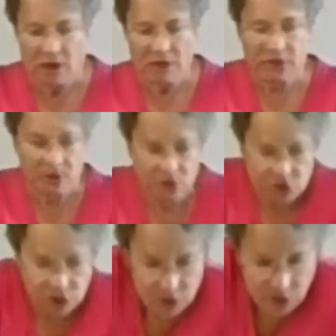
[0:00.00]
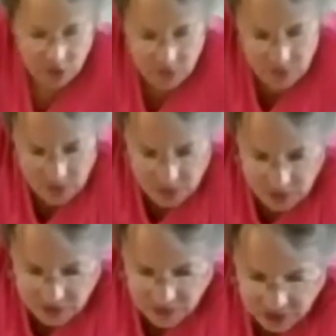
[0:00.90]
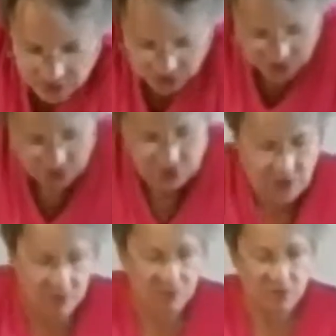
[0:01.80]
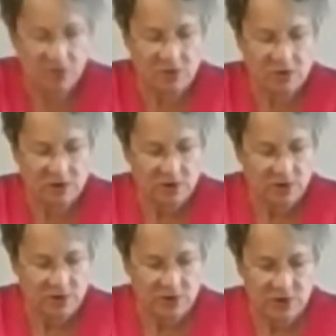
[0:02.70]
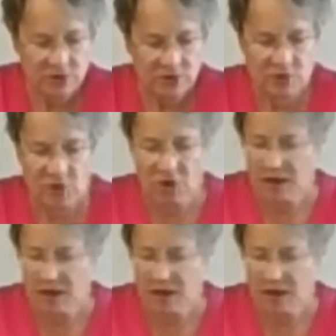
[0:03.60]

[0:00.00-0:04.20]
I've got a jar and I've got 2 small